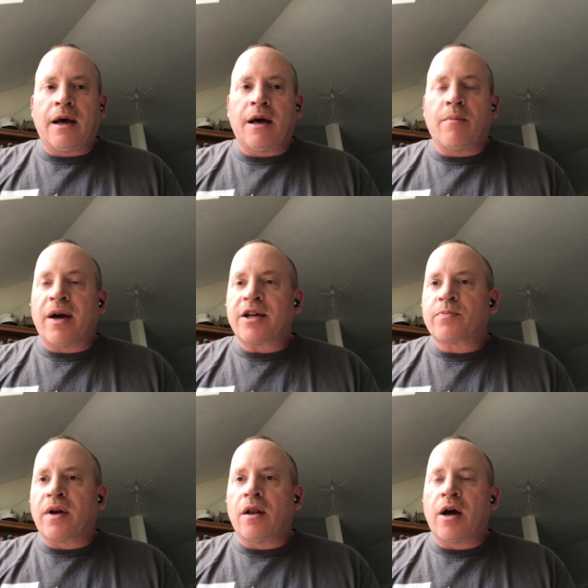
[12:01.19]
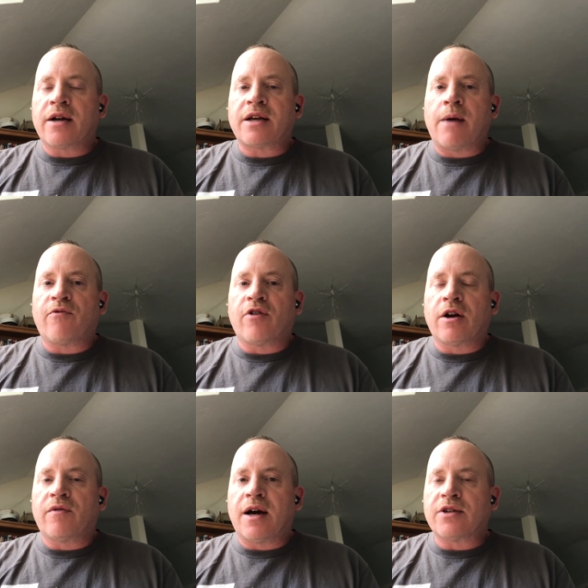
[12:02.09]
Mike's been a longtime friend
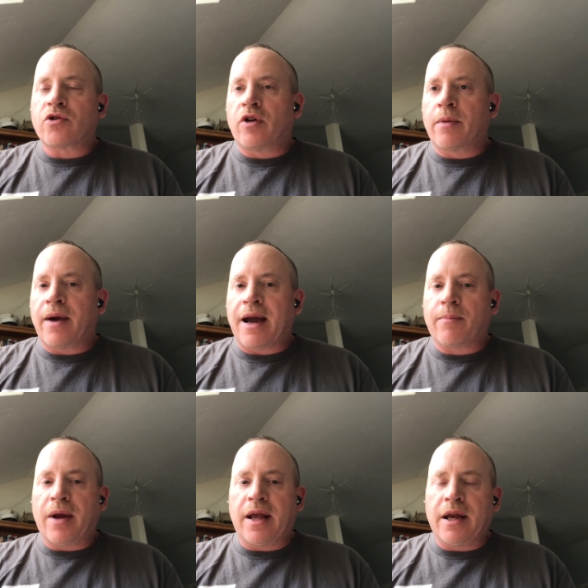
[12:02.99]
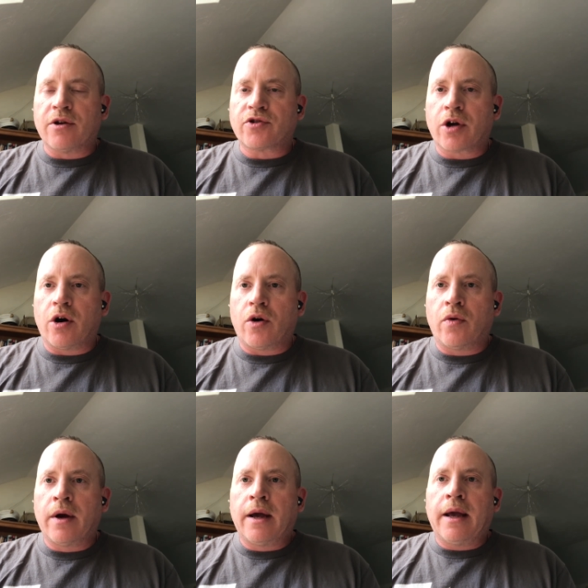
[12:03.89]
of ours, going back many years ago,
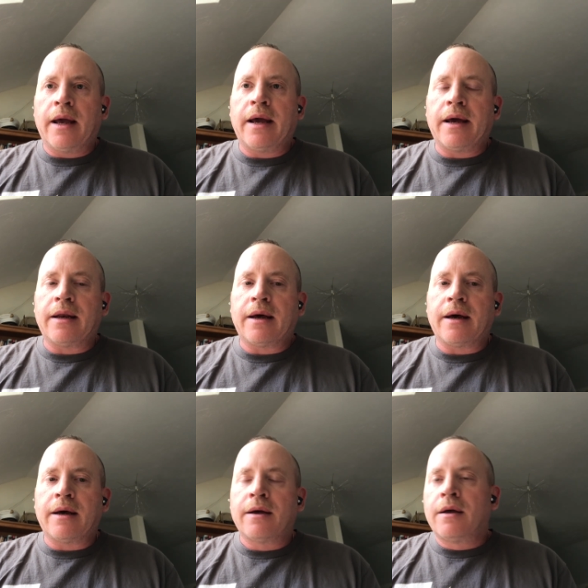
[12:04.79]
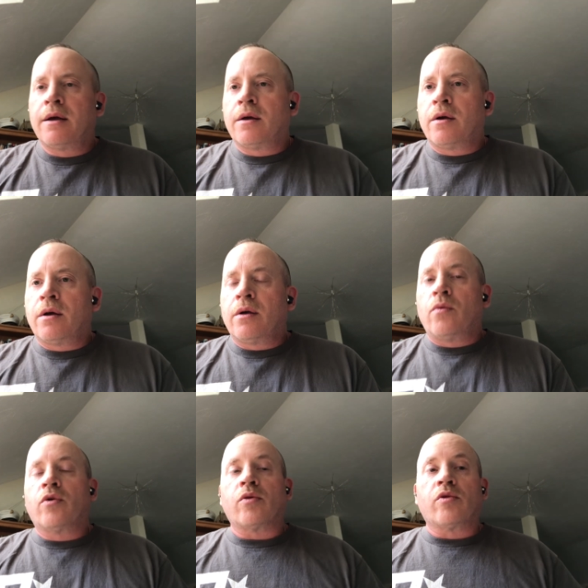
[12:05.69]
and
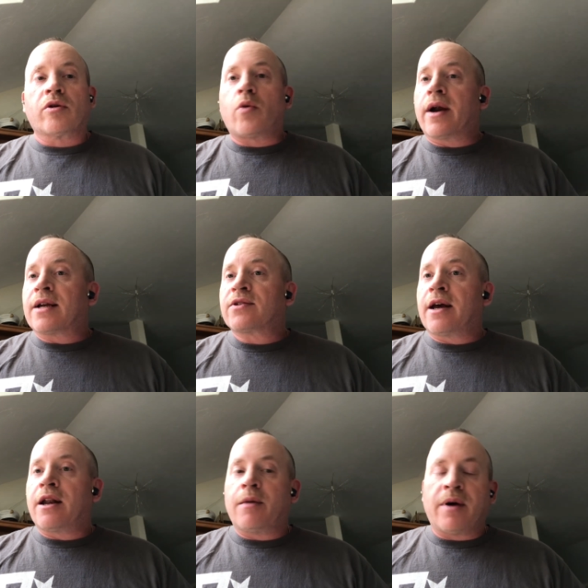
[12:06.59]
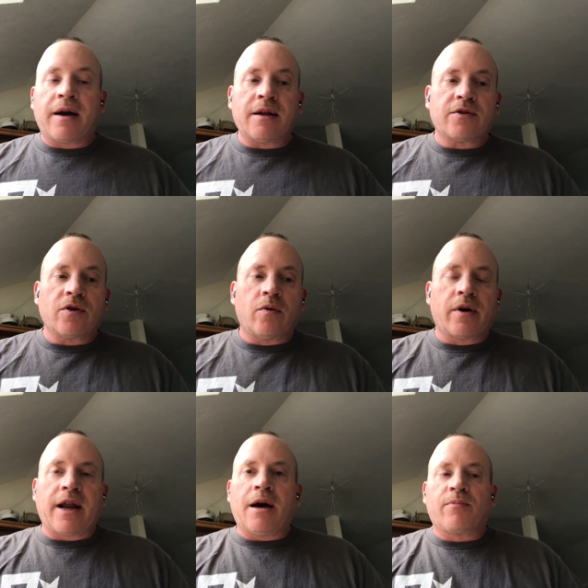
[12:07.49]
we're quite excited about it. So we're
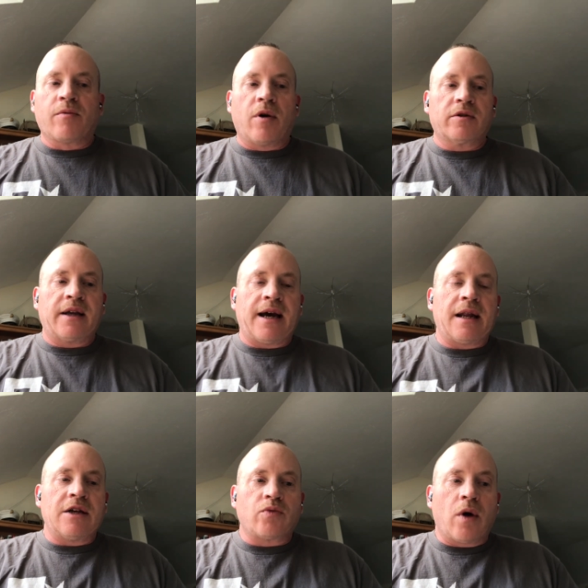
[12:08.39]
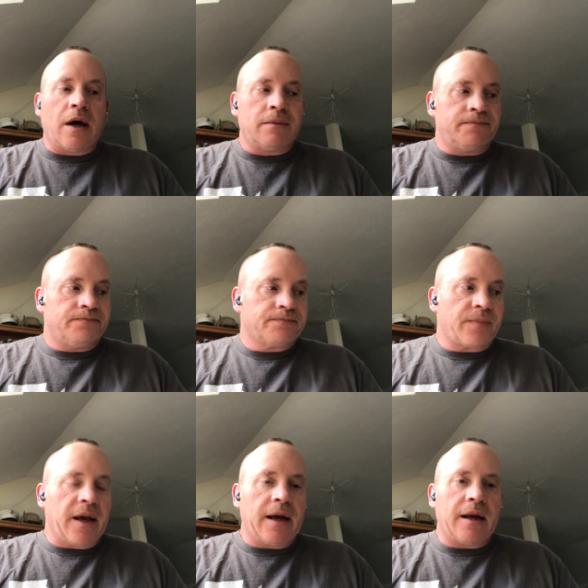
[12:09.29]
going to help promote that as well,
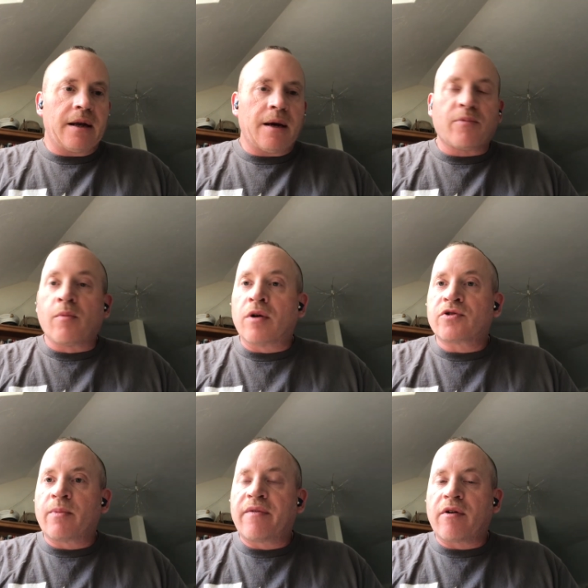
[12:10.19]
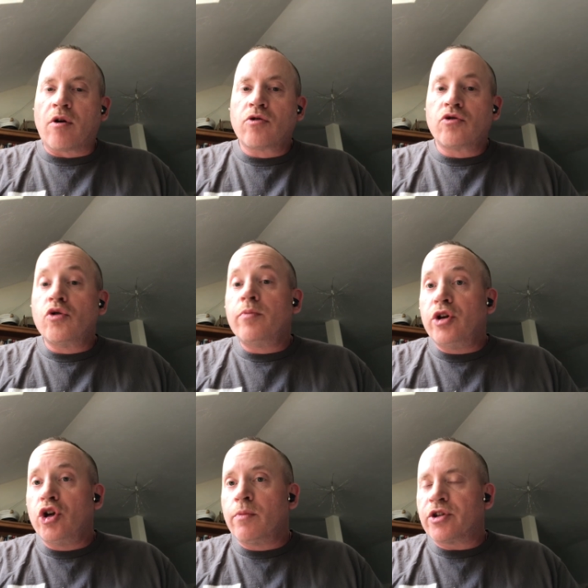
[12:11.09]
and promote some of our own
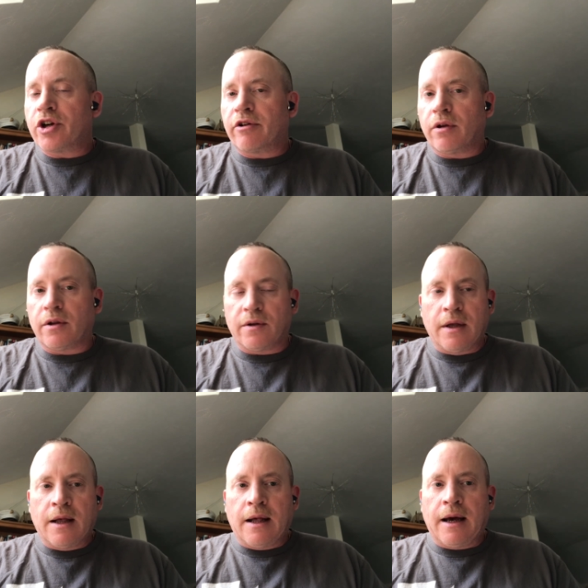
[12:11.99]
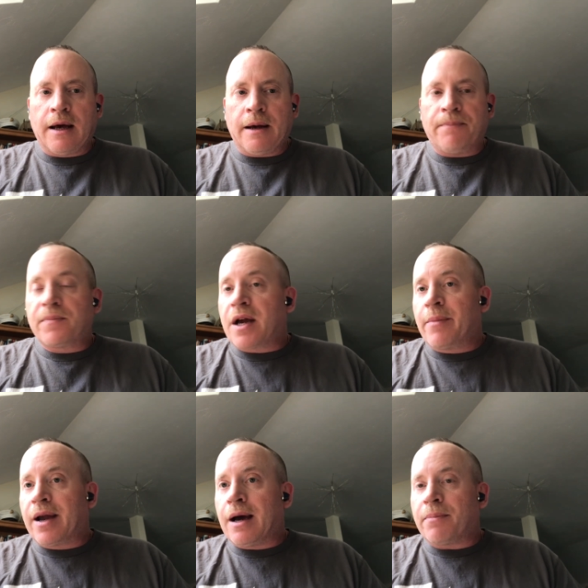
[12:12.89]
new material
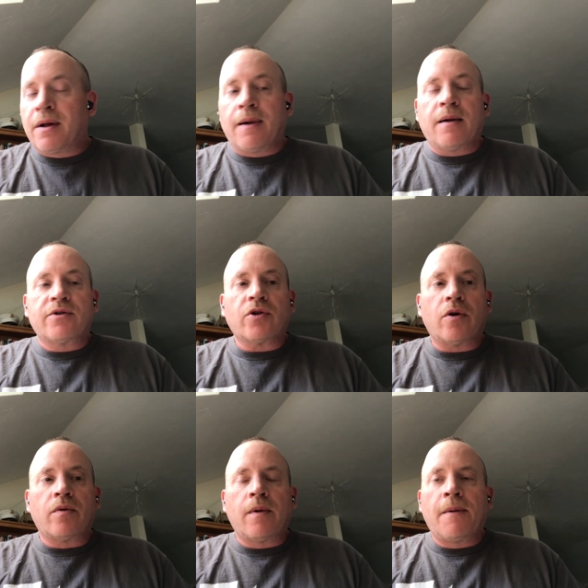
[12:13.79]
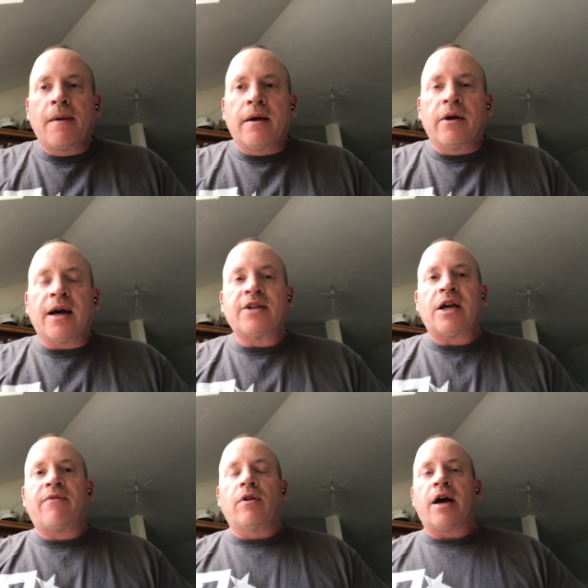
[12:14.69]
coming up. So you guys
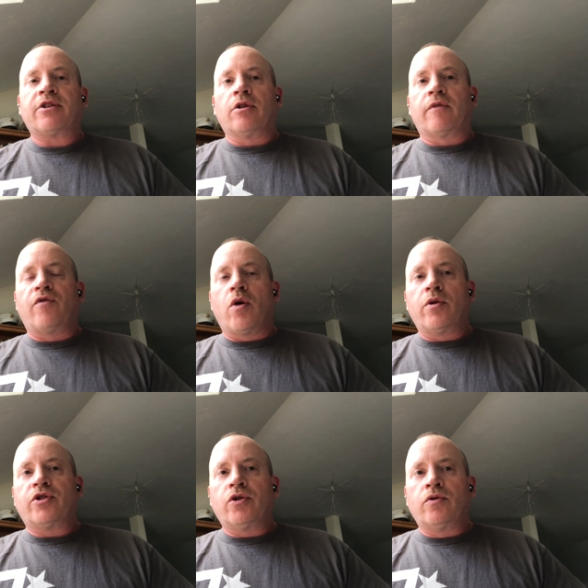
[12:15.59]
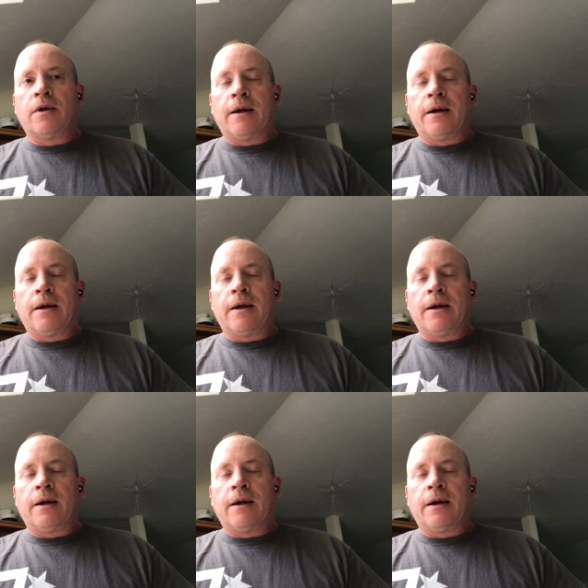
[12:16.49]
have a lot to look forward to.